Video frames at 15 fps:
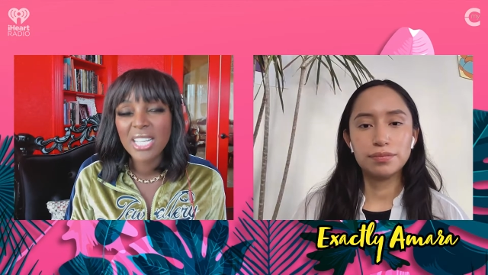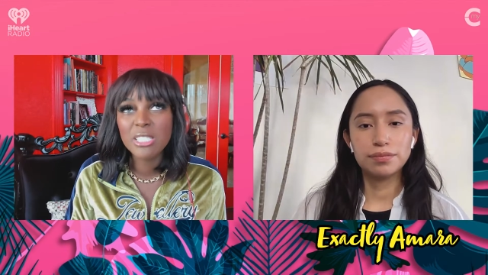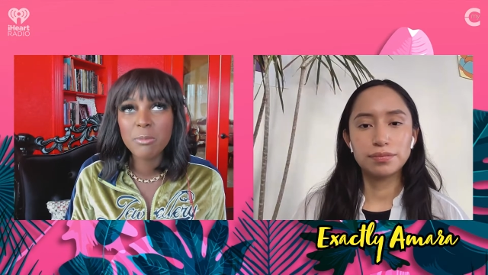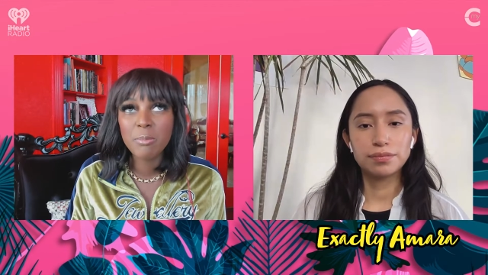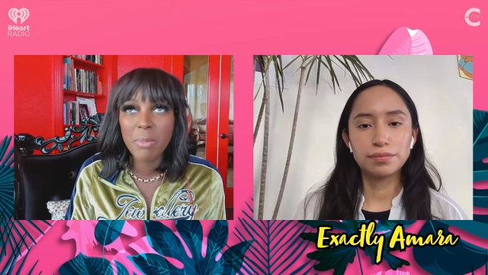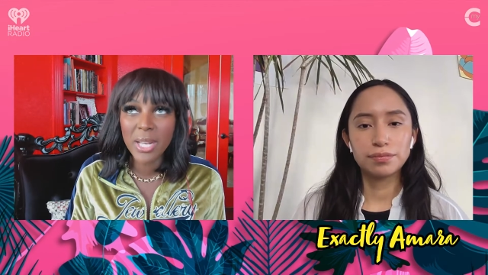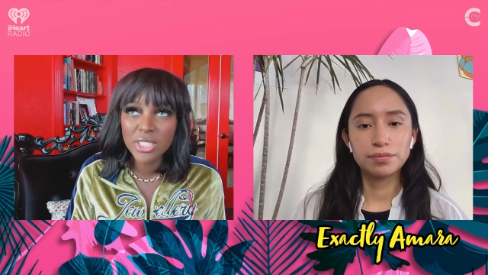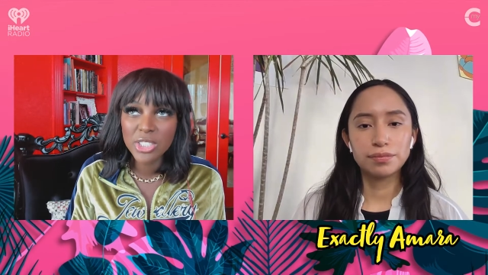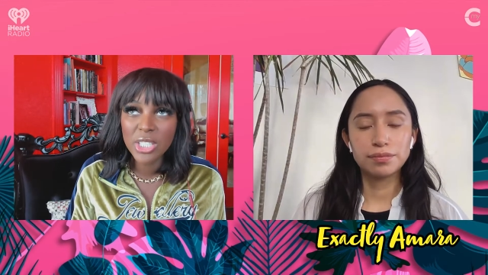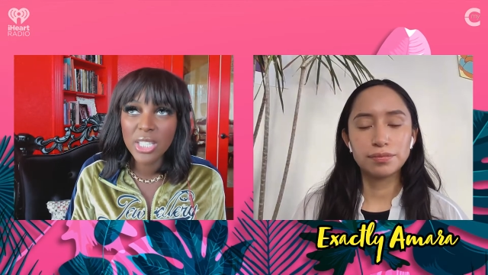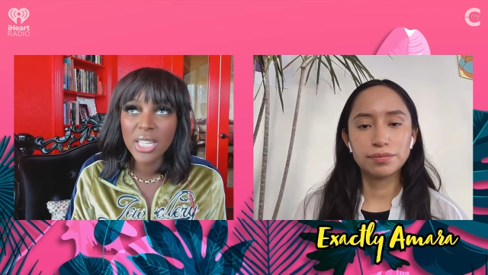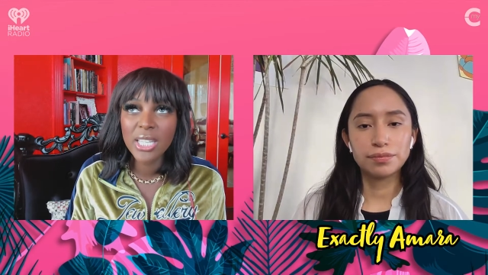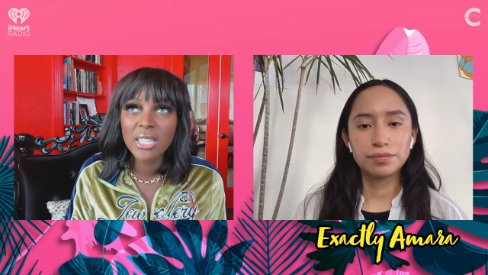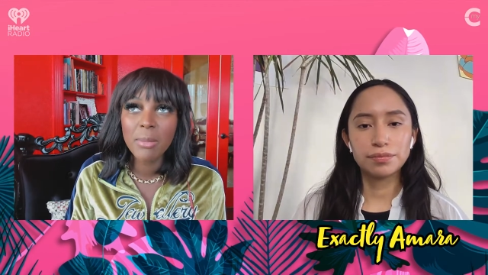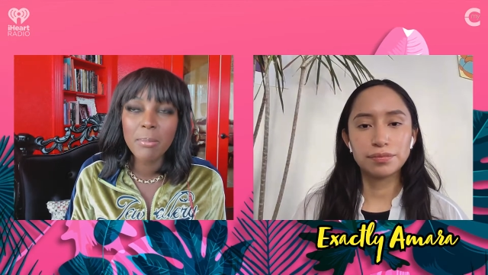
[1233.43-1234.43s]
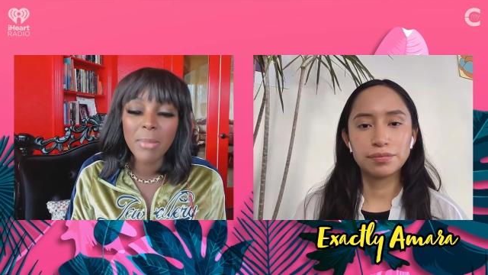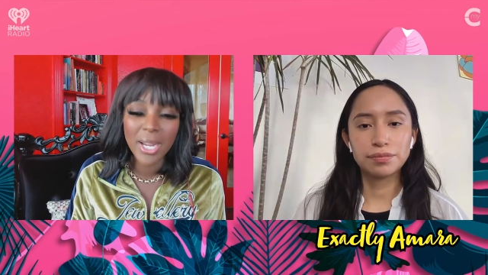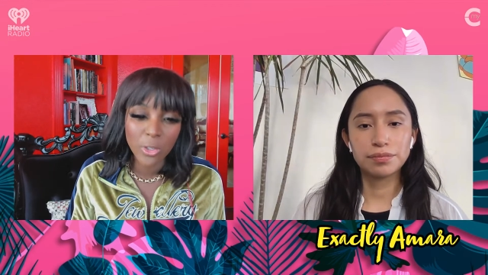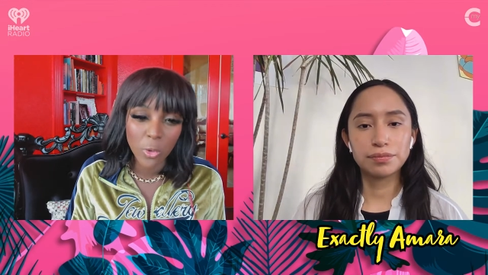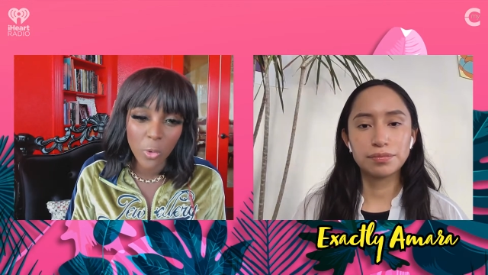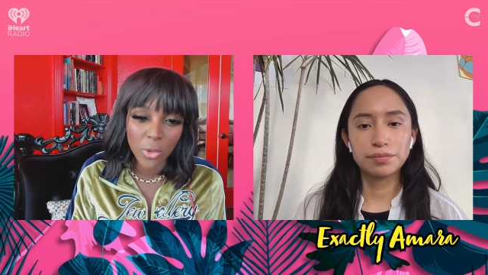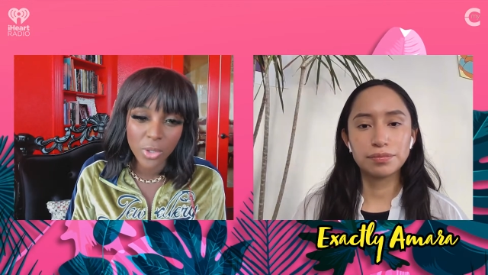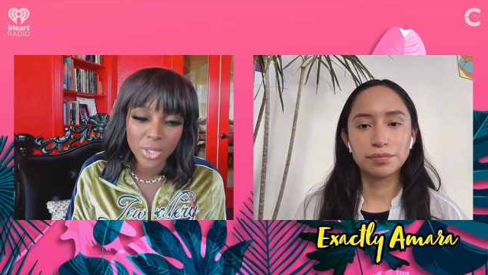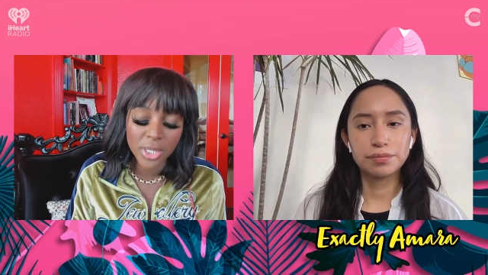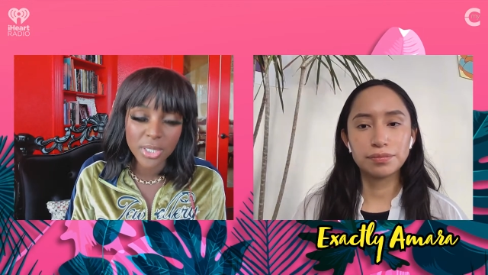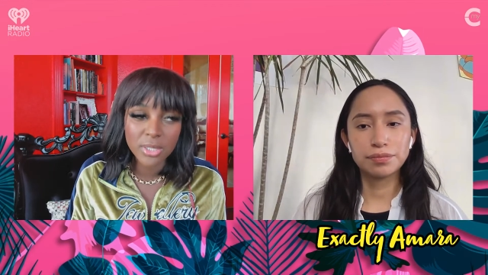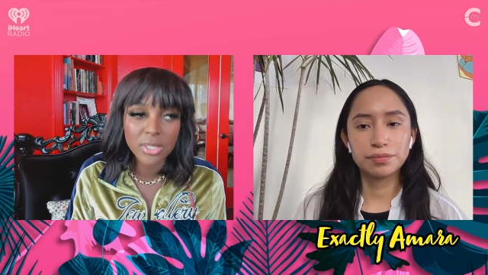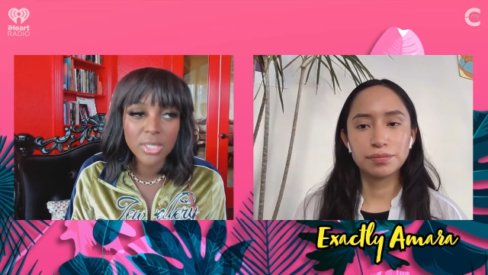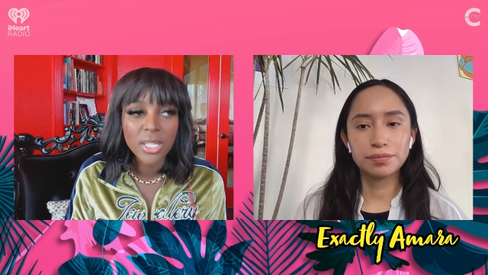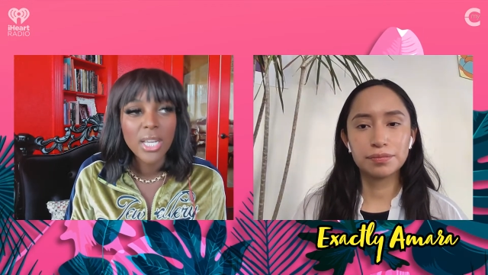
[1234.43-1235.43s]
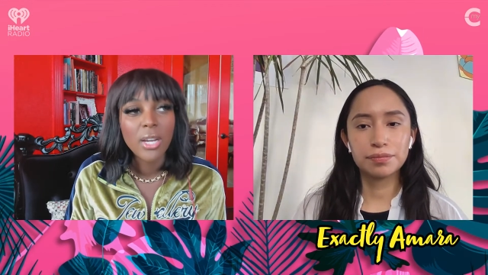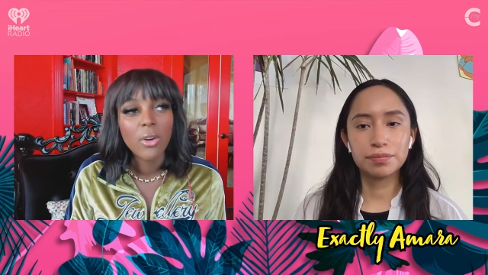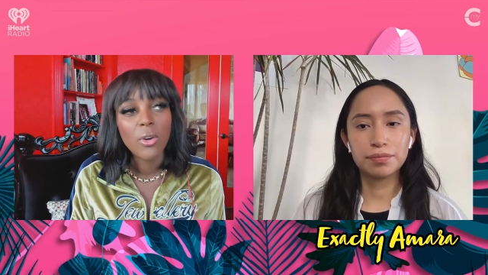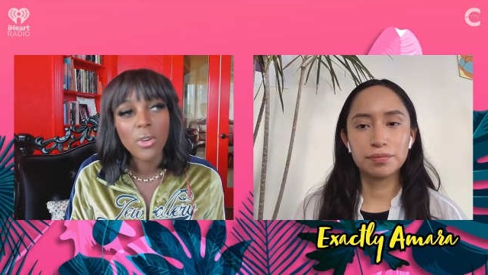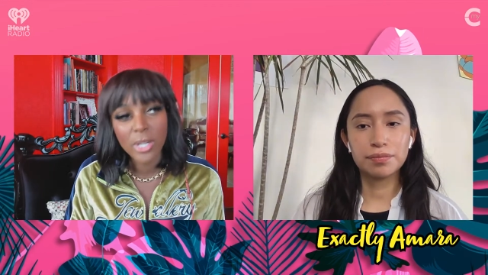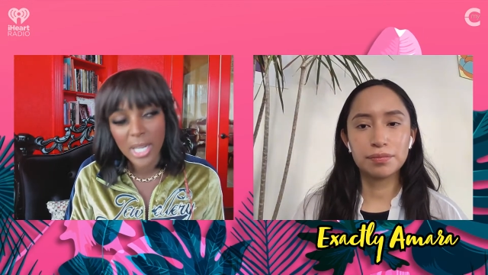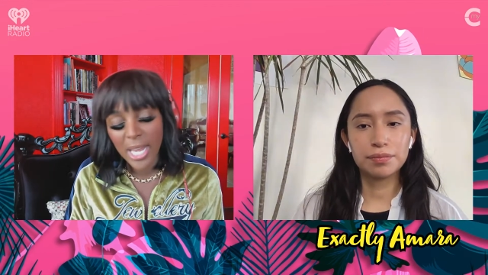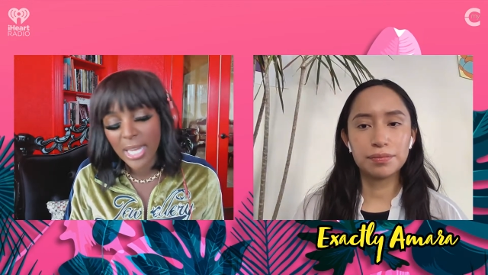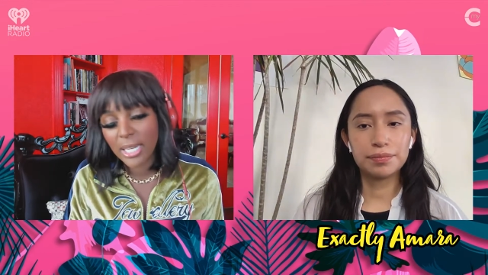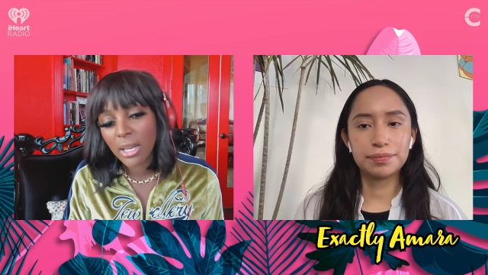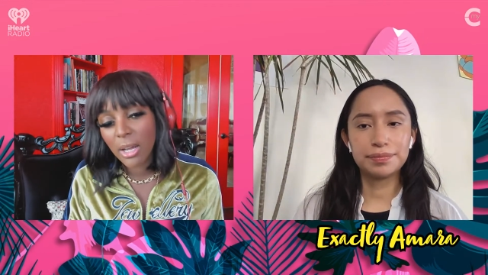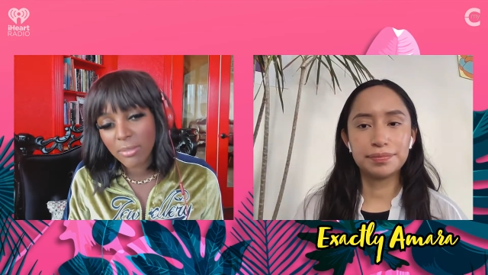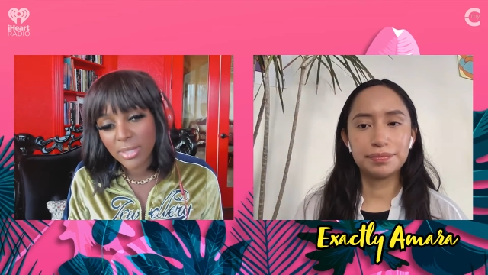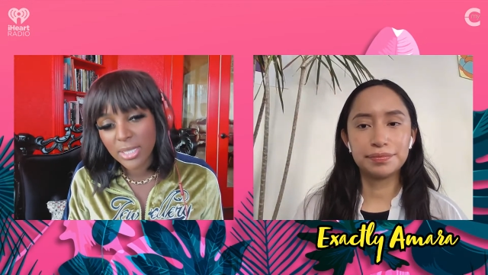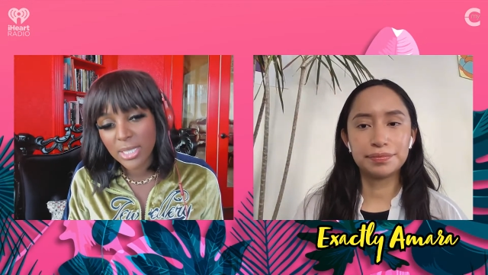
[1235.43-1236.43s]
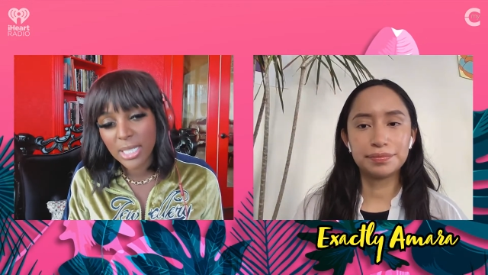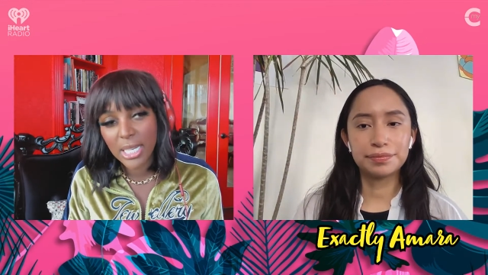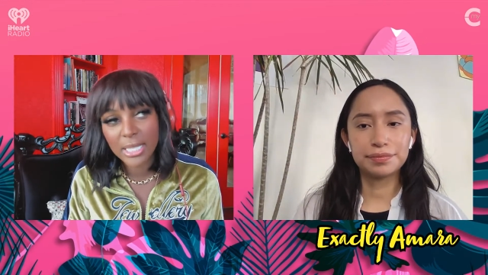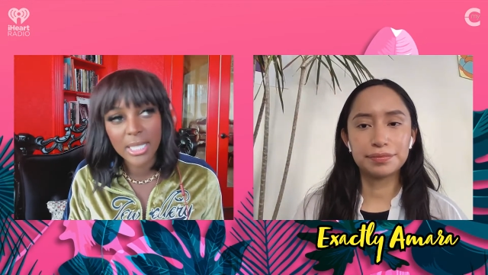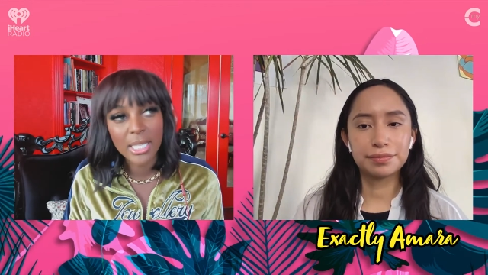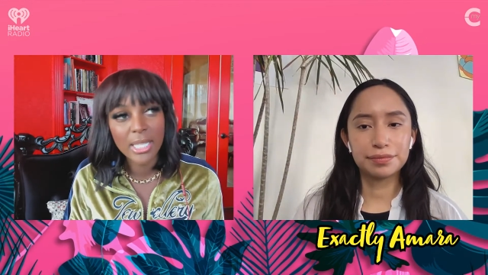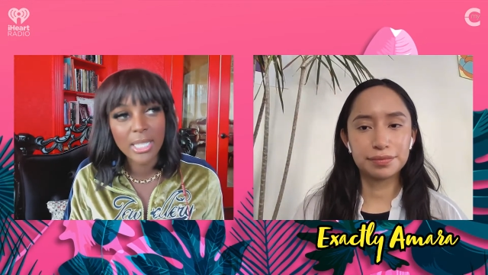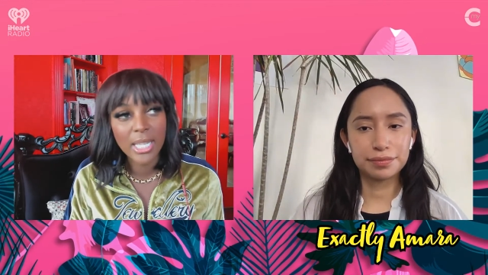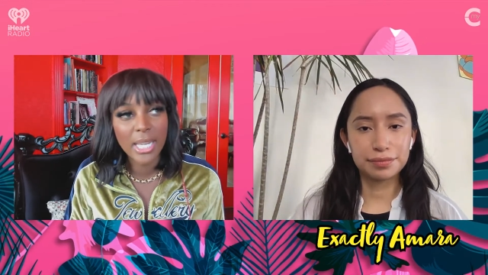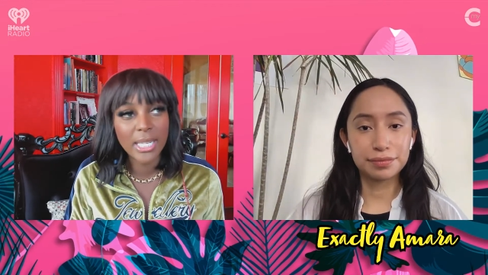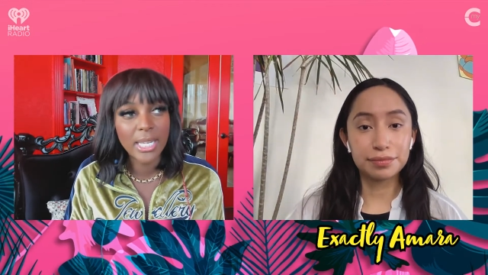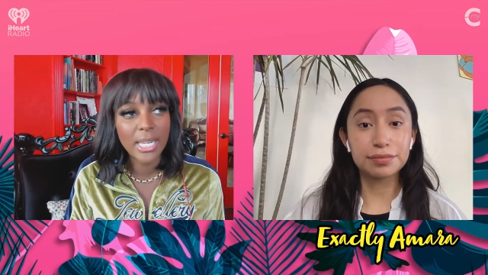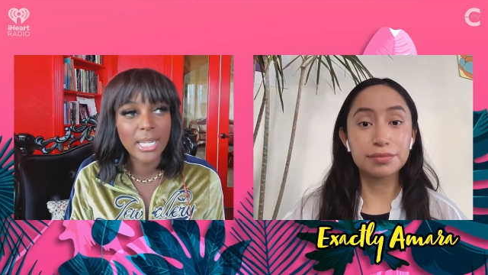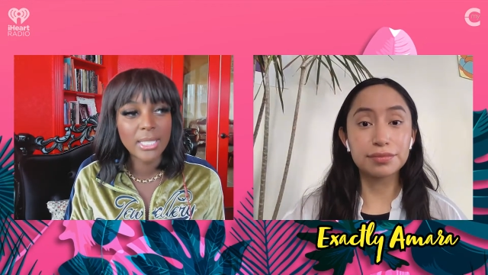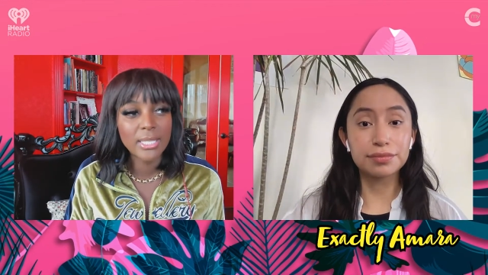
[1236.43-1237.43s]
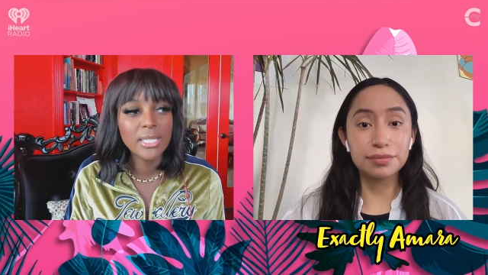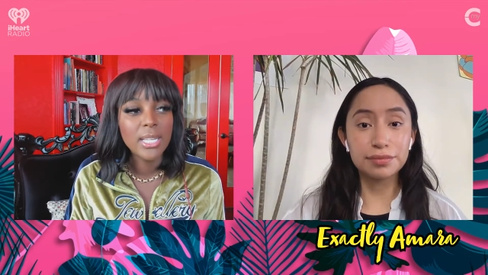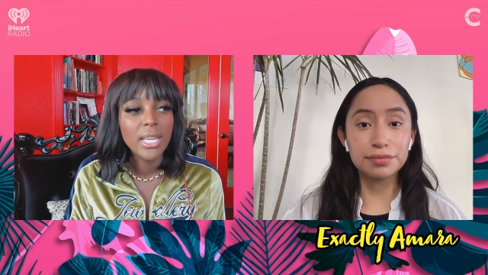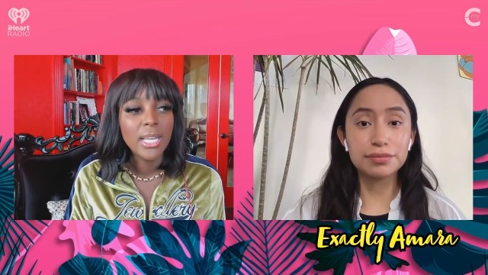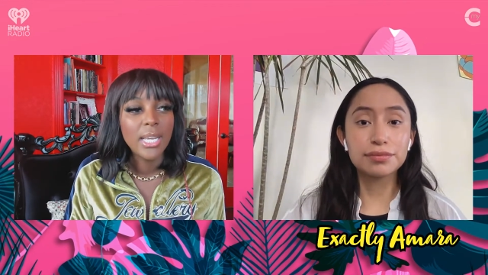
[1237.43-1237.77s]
Speaker 1: especially the minorities and obviously Latin Latinx,